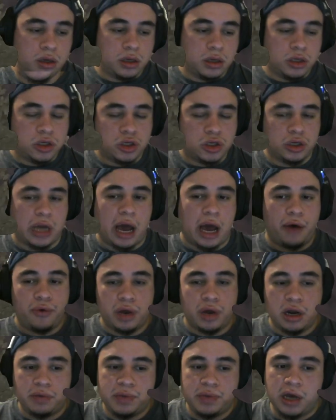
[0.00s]
So now we're
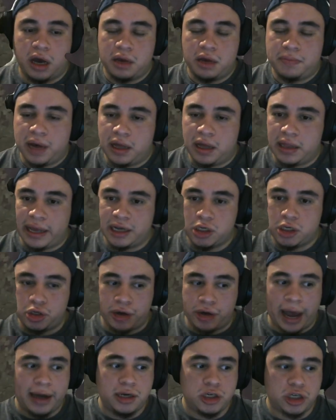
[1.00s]
going to be talking about
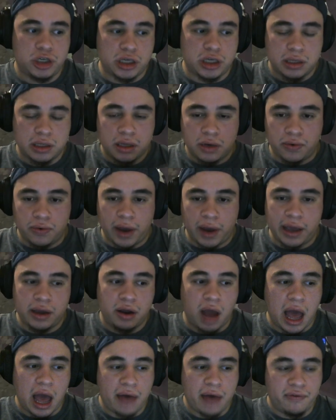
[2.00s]
strategy. Right
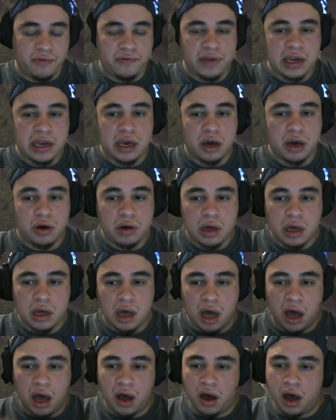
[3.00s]
here, I have a video
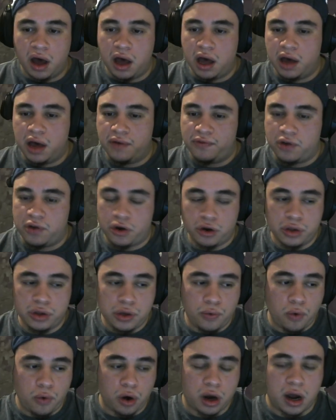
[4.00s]
of early
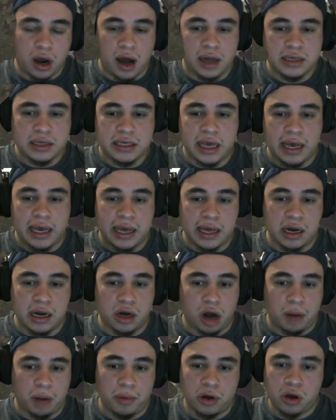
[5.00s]
war content in an
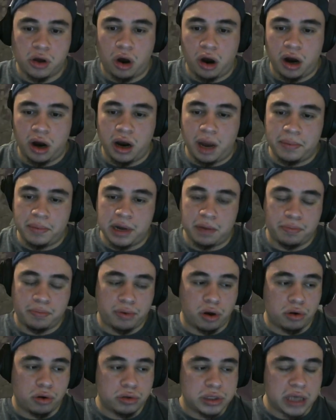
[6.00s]
armored car. I'm in a
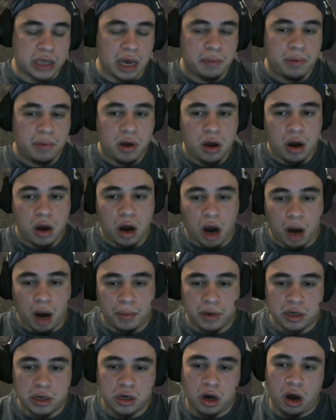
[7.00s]
prototype
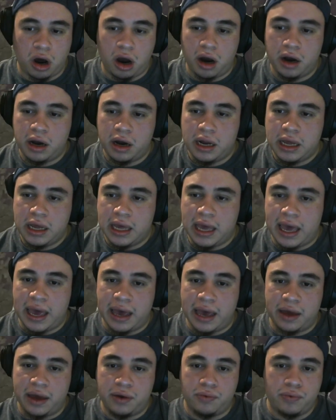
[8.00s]
armored car,
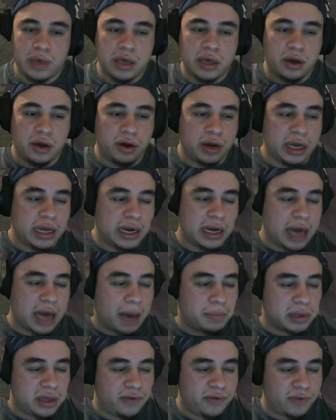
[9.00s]
and I
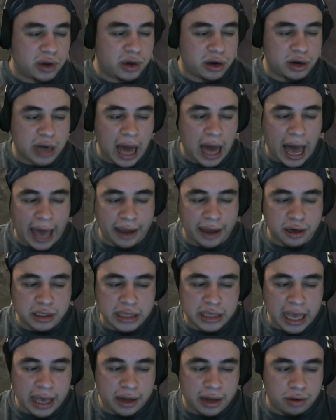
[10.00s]
believe we are in Iron's
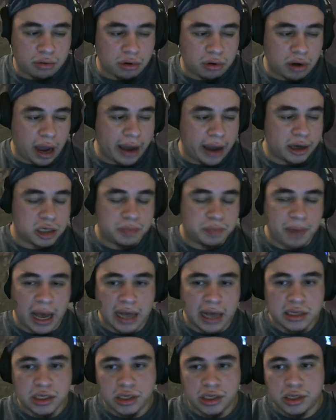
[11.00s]
End or Iron's
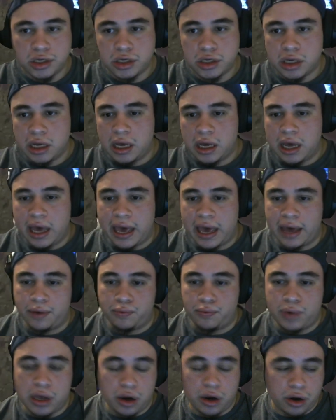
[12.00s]
Passage,
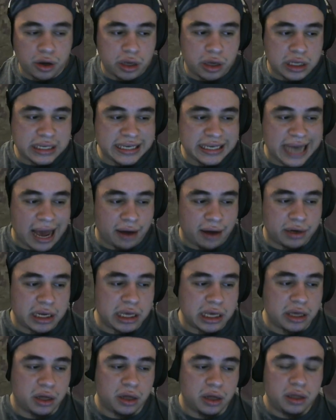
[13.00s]
and we are
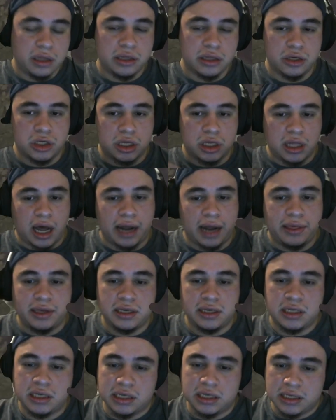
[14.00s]
downhill. There's a lot of
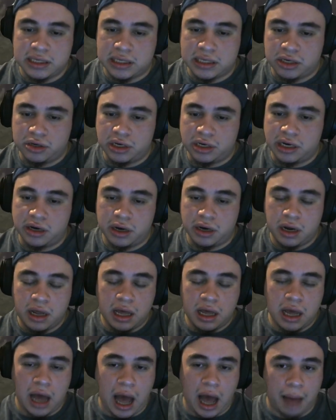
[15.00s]
things to consider here.
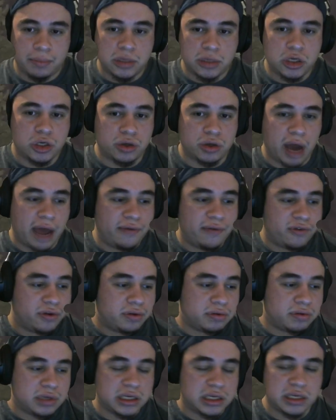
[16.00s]
I'm the driver.
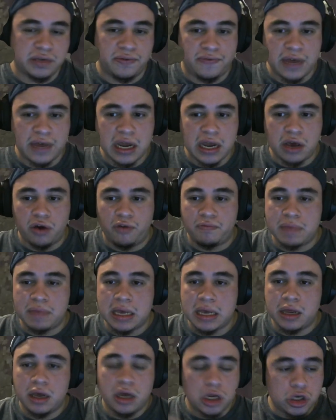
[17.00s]
This is a video of
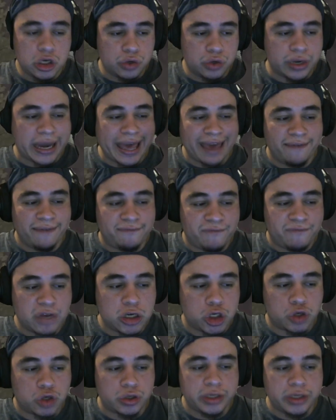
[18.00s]
me doing
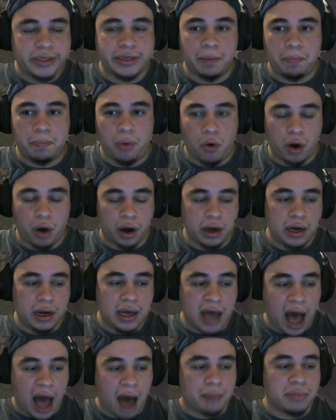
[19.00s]
infantry support.
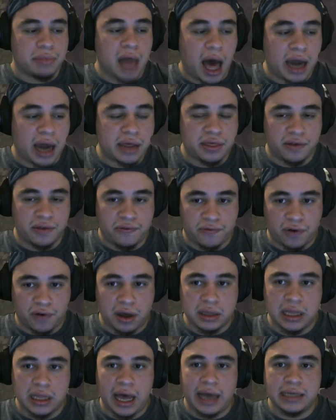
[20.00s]
I'm not at the
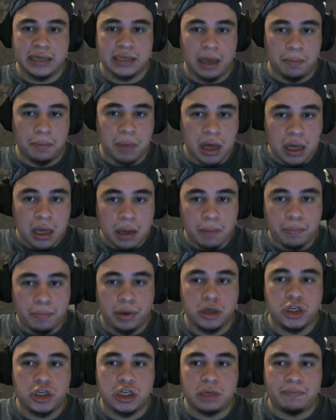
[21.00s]
front lines. I'm
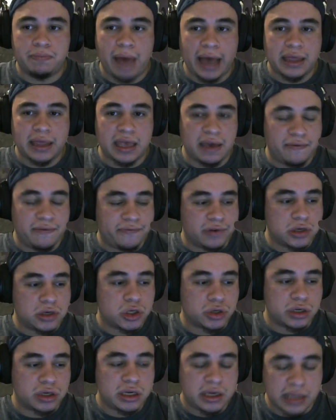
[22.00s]
pushing back the
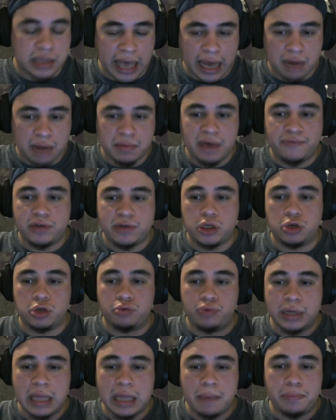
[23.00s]
enemy infantry
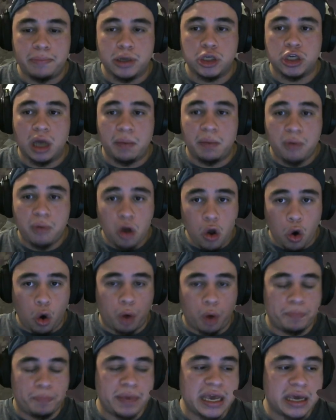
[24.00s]
when they push up,
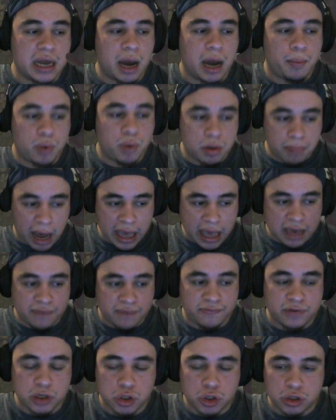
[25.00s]
or peeking up when my
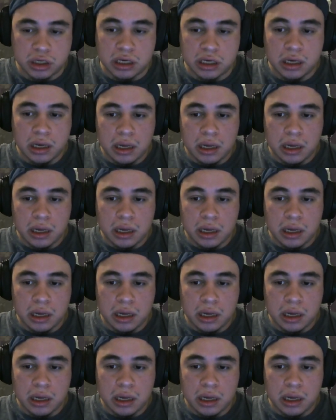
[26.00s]
infantry